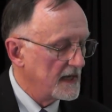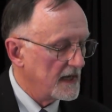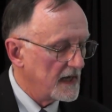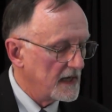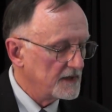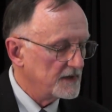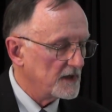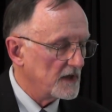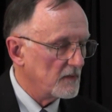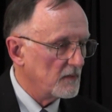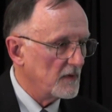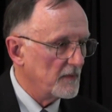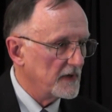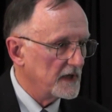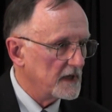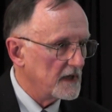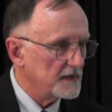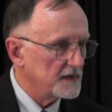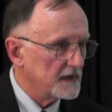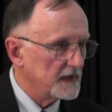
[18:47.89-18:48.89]
I thought when we
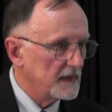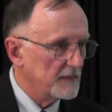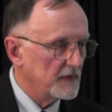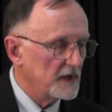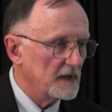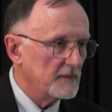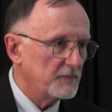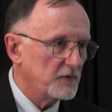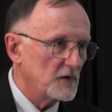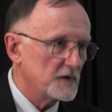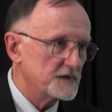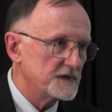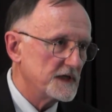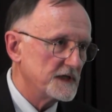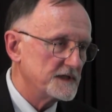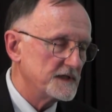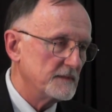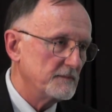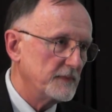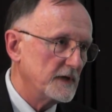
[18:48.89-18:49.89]
got the Kimberley
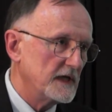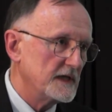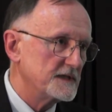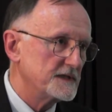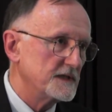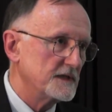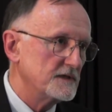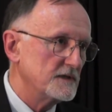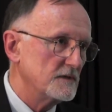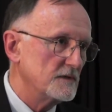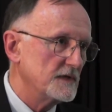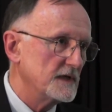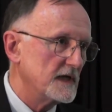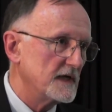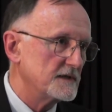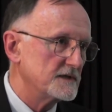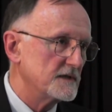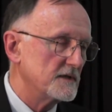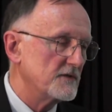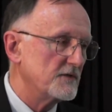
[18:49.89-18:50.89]
process in place in
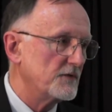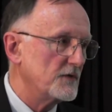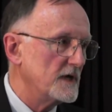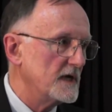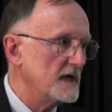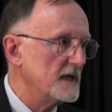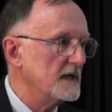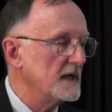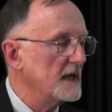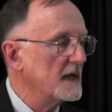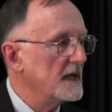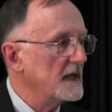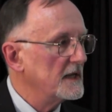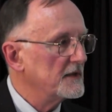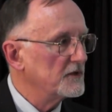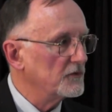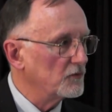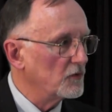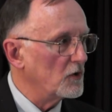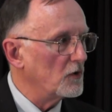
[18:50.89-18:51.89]
2003,
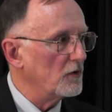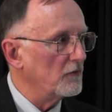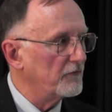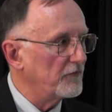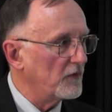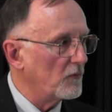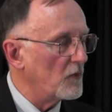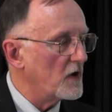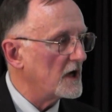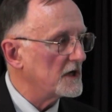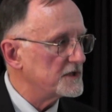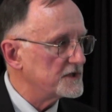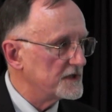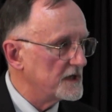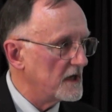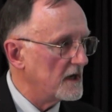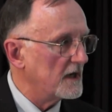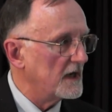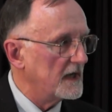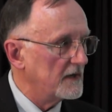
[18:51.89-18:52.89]
the role for
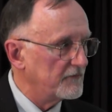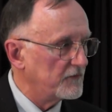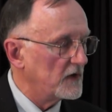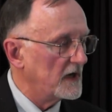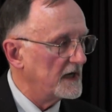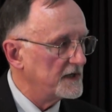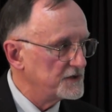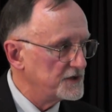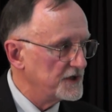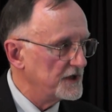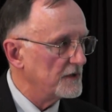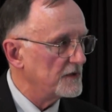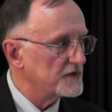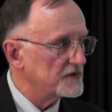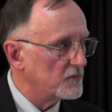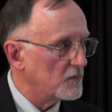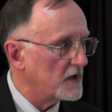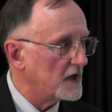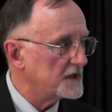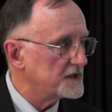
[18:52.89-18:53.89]
watchdogging, for
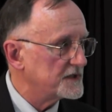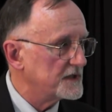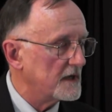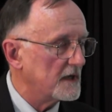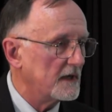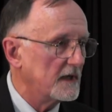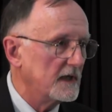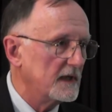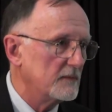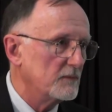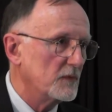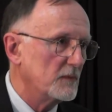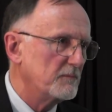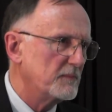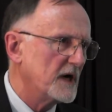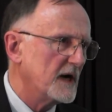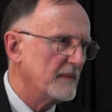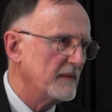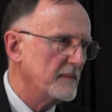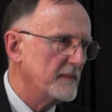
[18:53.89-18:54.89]
NGOs watchdogging it,
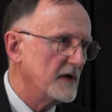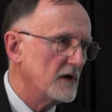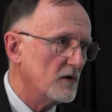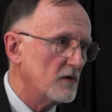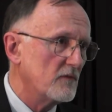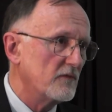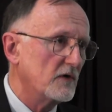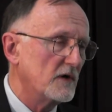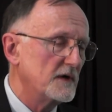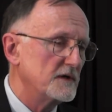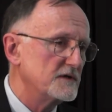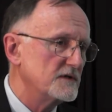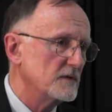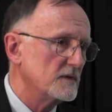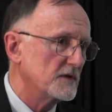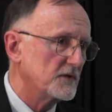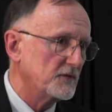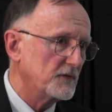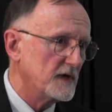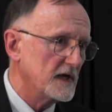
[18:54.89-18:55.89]
would probably be over in
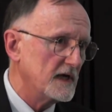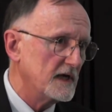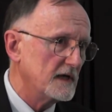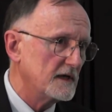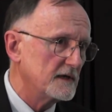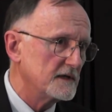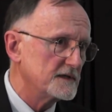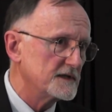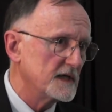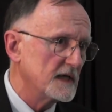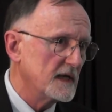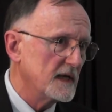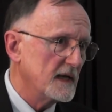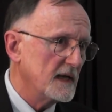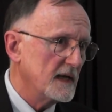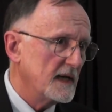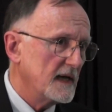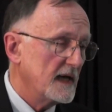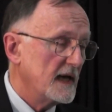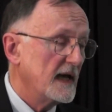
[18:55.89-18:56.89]
2 or 3 years.
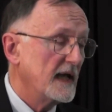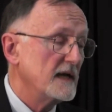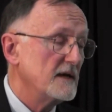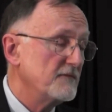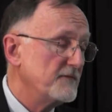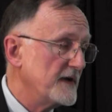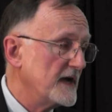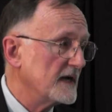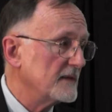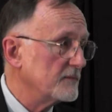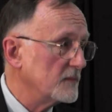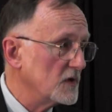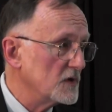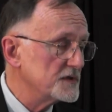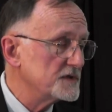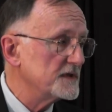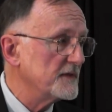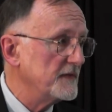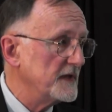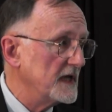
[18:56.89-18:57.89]
And in fact,
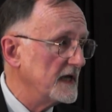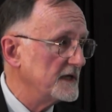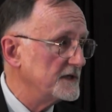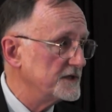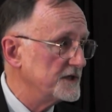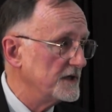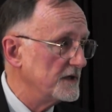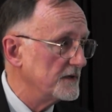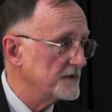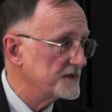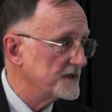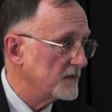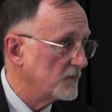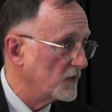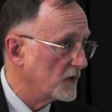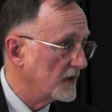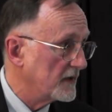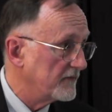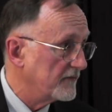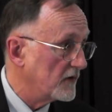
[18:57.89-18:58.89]
most of the NGOs that
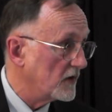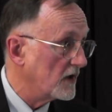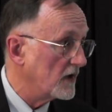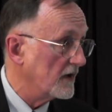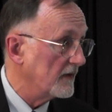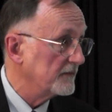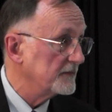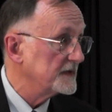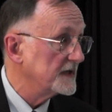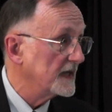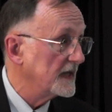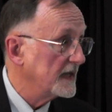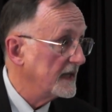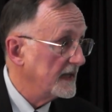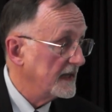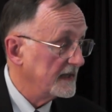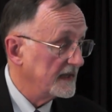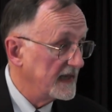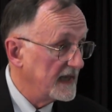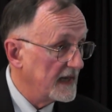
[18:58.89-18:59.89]
were involved
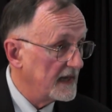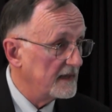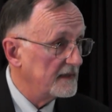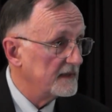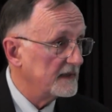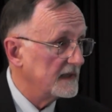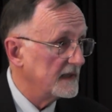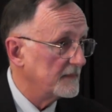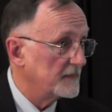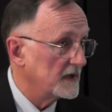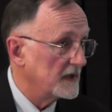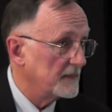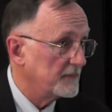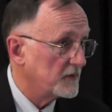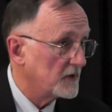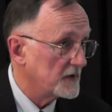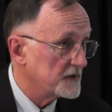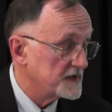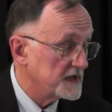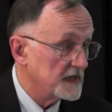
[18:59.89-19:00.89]
in getting the Kimberley
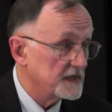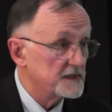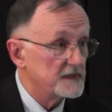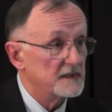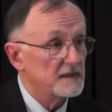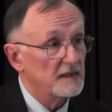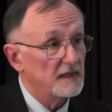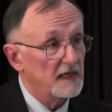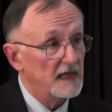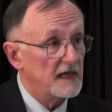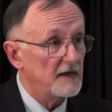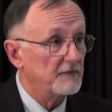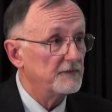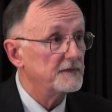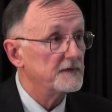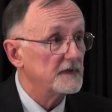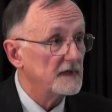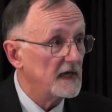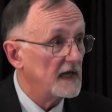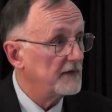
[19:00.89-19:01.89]
process
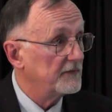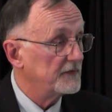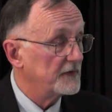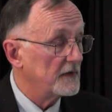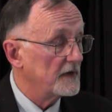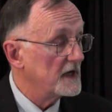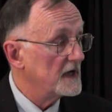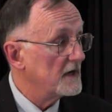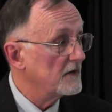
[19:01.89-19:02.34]
left after a